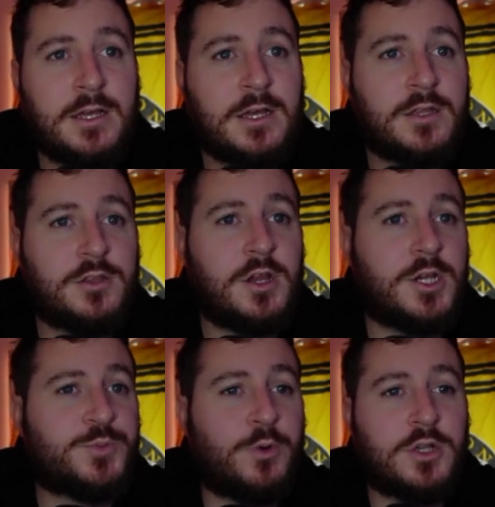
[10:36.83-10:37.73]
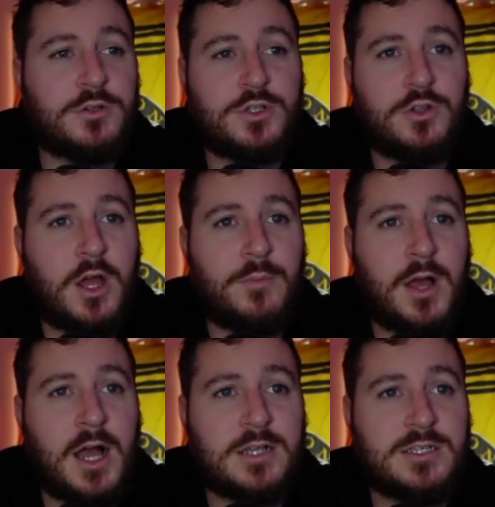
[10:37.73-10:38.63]
13 disposals, 9
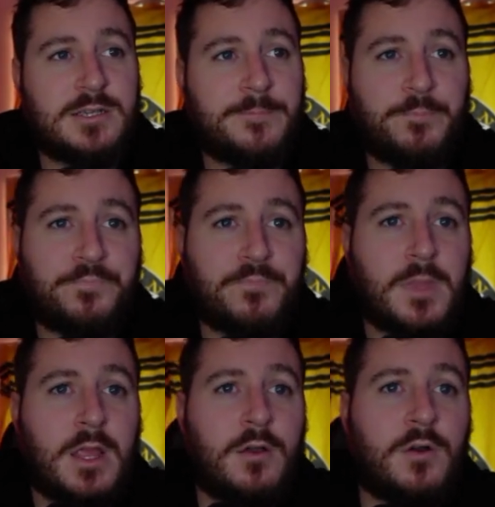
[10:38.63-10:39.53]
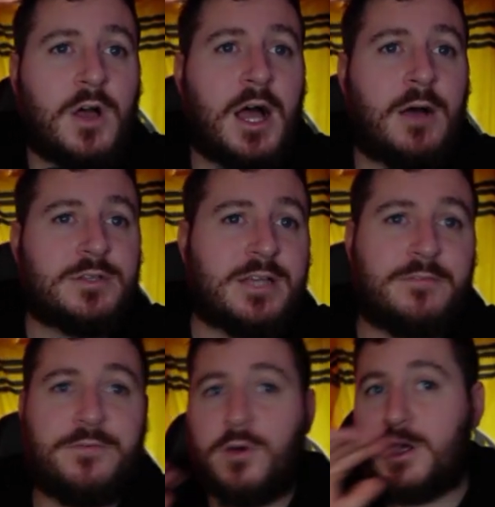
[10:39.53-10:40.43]
marks. What was that?
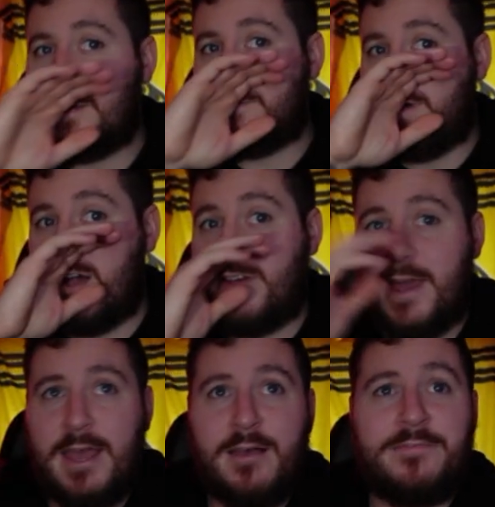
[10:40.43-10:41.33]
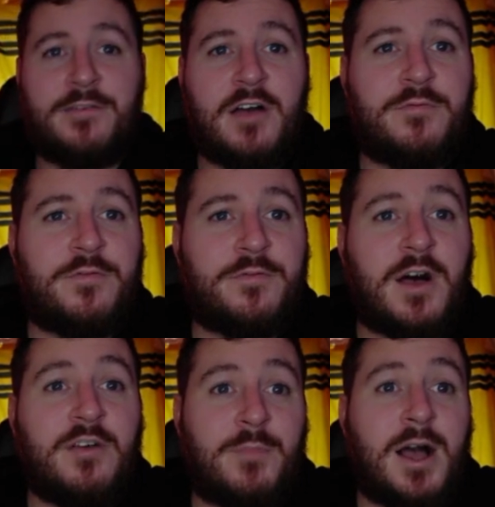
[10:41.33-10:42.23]
4 kicks, 5
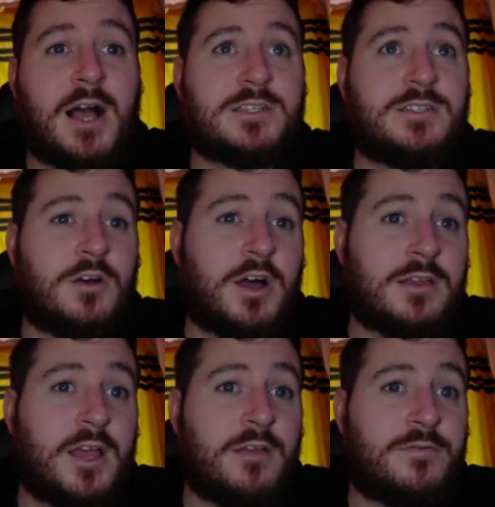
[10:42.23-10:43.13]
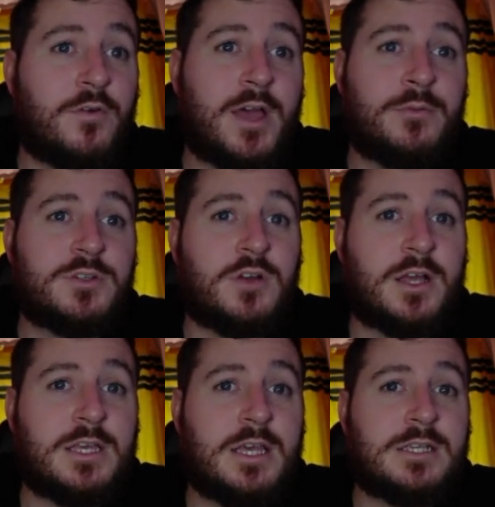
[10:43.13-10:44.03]
marks, 9 and 4 handballs, 9
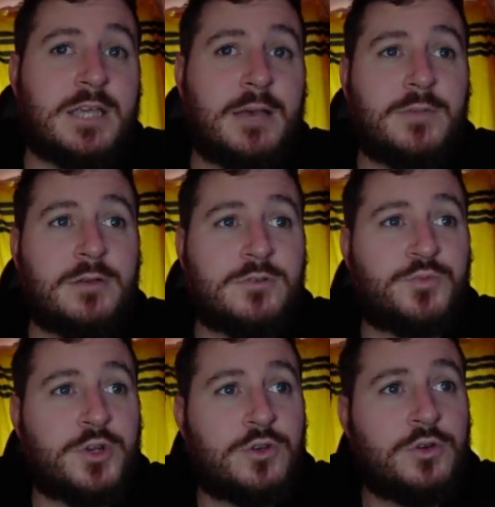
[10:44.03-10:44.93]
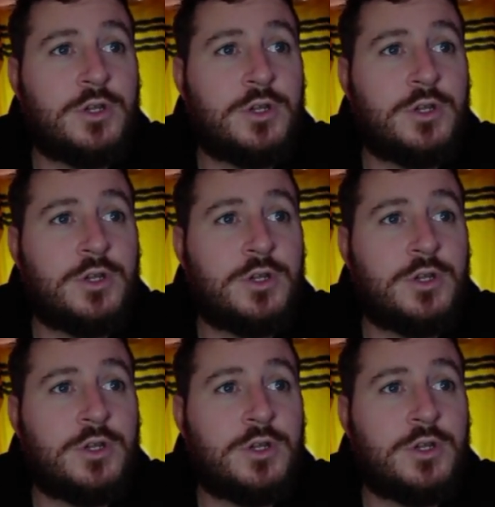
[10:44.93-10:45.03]
kicks. Yep, that was pretty good.